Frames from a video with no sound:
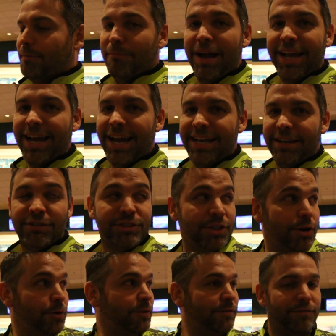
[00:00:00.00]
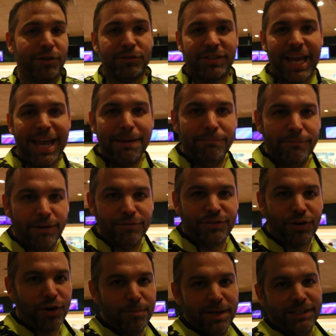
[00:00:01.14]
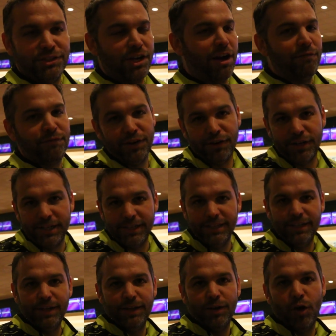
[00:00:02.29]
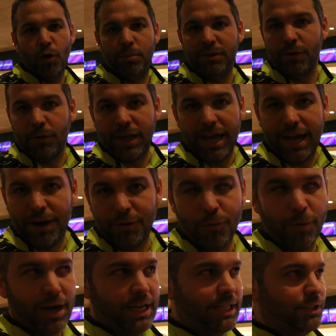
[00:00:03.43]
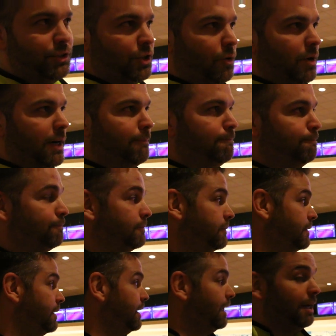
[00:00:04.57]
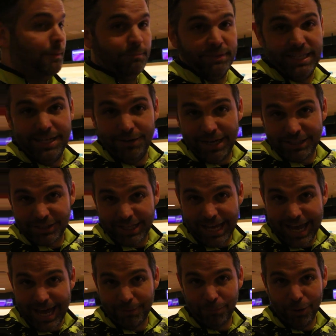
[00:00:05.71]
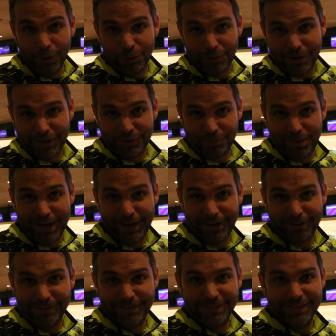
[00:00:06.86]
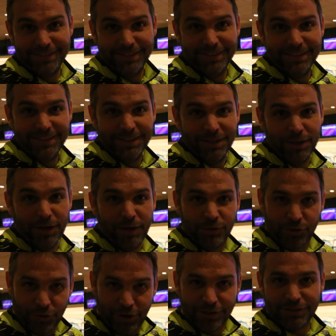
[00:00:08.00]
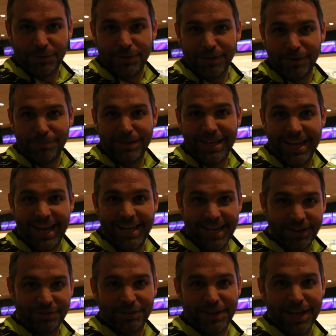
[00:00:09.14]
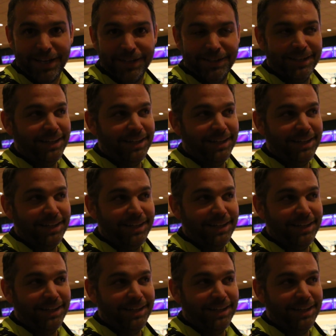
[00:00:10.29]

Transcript: My guy never showed. First game, the tournament, John Fury. Hope he's okay. I don't know why I didn't show up. Dino actually had a bowler on this pair, crossing with him yesterday.